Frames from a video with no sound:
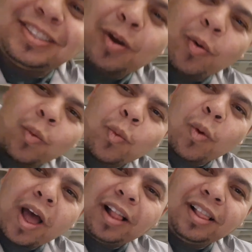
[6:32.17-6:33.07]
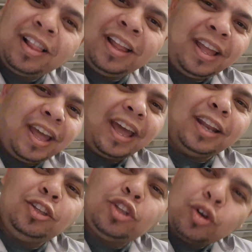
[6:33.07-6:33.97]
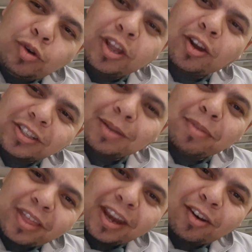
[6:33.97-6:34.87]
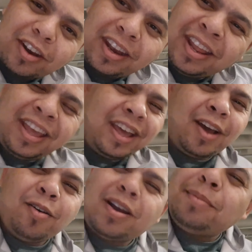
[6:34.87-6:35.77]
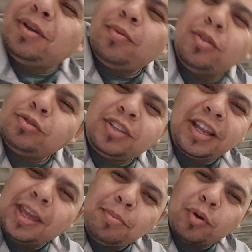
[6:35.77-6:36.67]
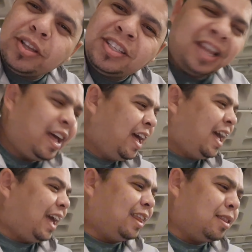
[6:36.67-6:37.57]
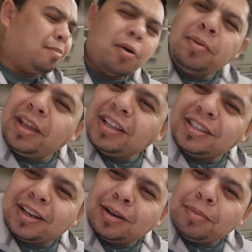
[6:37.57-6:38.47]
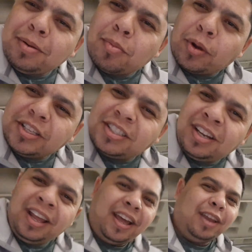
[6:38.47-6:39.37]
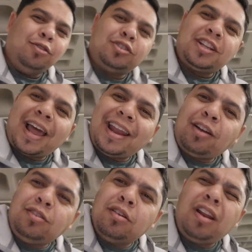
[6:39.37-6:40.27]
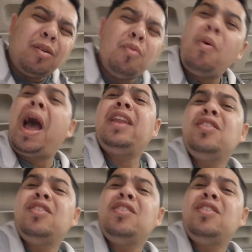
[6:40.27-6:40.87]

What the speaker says: are well and truly got some thread on it. Don't come here with your slicky boys, and the moment it gets a little bit moist and you slide out and you're like, why did